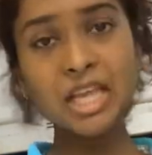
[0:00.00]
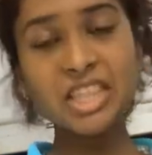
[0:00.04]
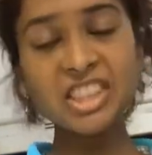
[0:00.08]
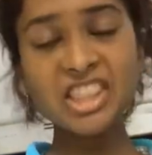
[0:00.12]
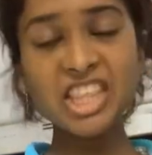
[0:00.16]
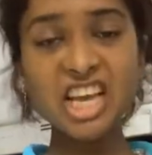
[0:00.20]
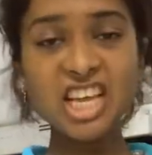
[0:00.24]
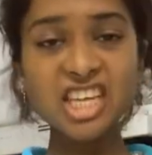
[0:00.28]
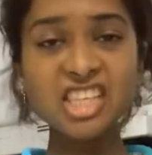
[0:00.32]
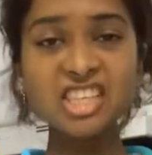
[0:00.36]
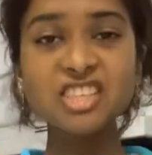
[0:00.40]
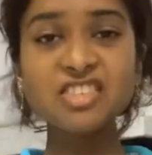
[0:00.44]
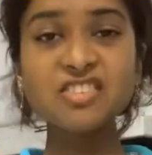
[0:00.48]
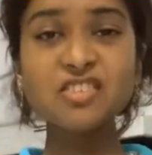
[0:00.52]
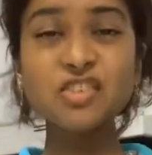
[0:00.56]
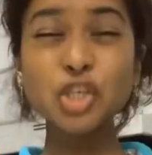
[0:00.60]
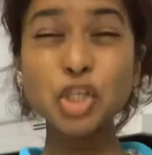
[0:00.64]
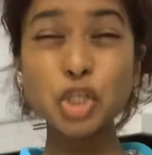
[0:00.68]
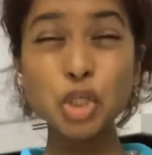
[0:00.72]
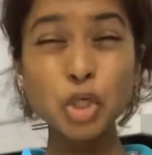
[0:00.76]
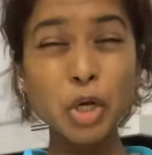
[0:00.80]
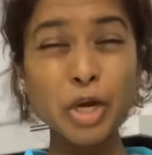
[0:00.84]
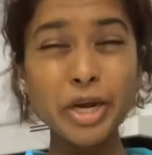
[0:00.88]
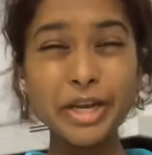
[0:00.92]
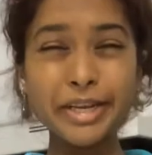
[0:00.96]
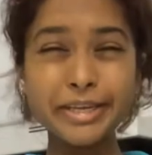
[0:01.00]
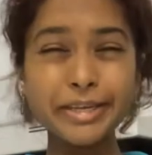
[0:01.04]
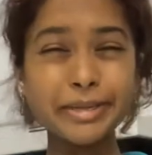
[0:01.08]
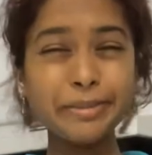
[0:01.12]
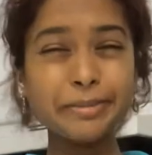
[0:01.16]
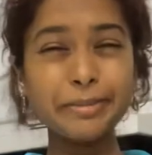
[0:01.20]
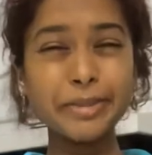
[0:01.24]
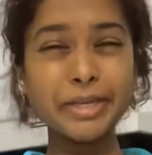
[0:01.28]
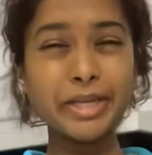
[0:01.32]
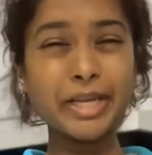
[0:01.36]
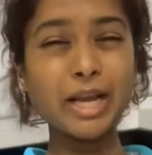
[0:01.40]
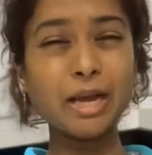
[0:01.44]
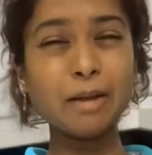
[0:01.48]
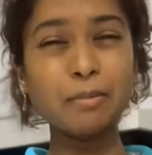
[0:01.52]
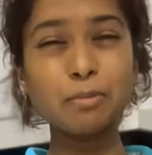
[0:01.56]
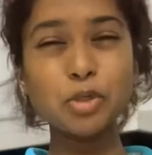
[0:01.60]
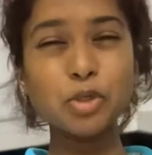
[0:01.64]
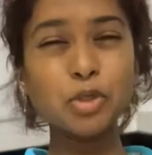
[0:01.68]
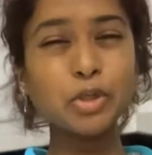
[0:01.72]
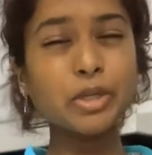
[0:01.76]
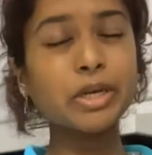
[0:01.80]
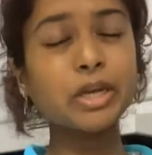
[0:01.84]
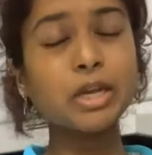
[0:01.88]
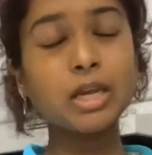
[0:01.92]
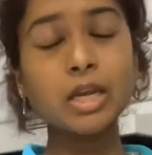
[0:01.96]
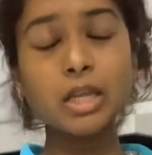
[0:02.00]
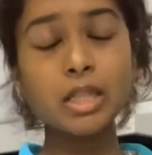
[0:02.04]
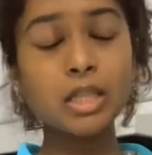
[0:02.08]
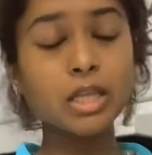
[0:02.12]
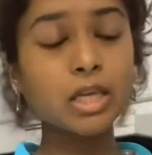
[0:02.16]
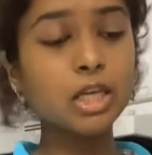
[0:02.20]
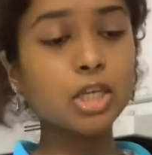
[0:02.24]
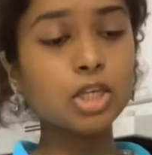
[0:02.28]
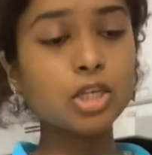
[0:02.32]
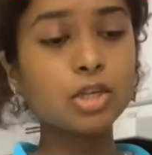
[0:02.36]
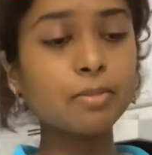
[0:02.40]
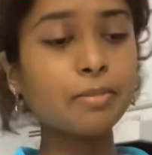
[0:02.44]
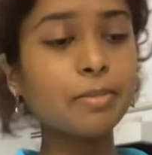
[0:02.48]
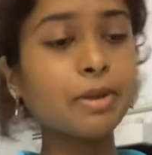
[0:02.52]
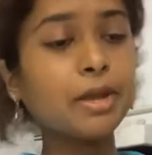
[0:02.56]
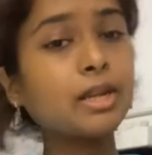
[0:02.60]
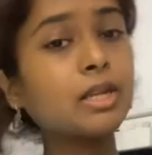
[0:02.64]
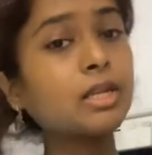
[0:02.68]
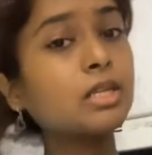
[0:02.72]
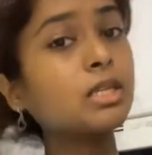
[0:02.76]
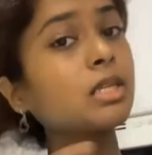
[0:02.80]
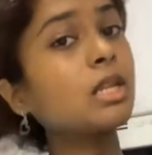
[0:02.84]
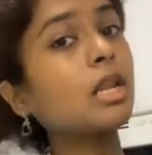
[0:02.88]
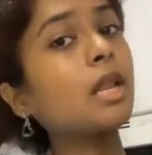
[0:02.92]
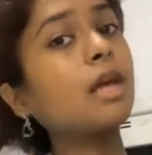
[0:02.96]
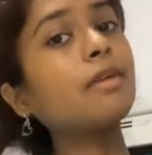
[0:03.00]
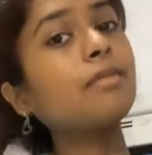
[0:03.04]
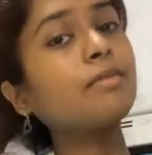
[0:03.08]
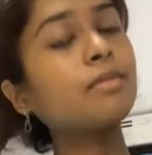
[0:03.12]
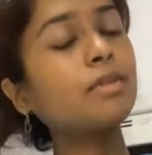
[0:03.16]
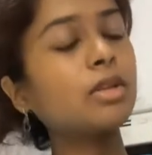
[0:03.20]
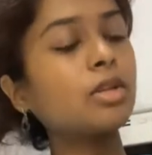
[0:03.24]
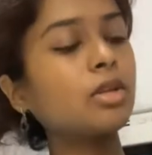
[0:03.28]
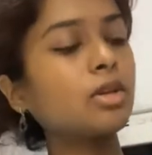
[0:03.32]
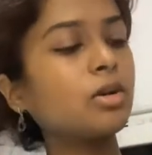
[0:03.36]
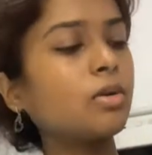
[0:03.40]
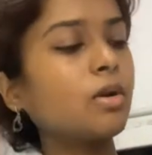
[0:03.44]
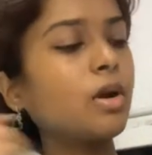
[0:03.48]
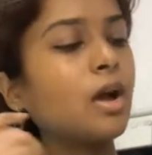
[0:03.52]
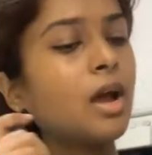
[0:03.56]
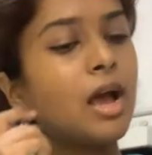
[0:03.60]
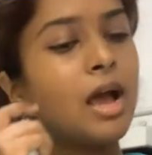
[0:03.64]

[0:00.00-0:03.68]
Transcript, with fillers: thanks for joining me. I'm doing another Kitchen Madness live video